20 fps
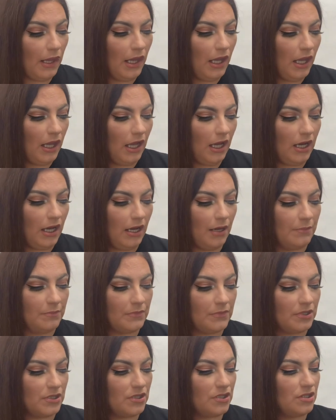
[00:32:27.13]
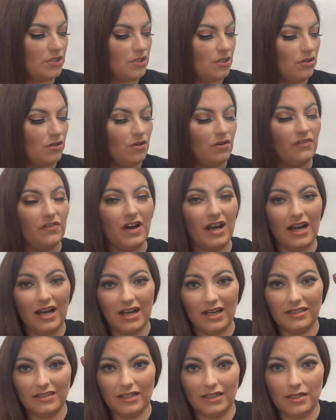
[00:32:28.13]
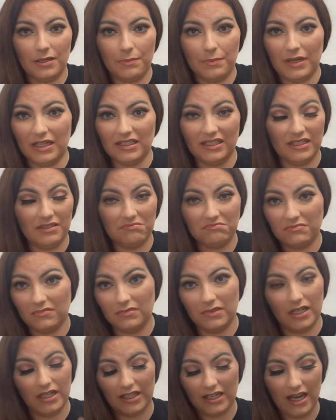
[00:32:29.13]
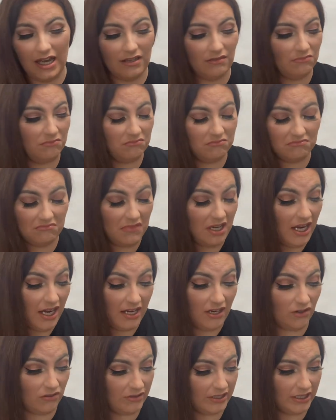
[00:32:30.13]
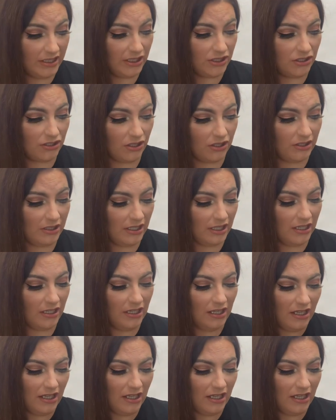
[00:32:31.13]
The Soap highlighter palette, again, I already enjoy that.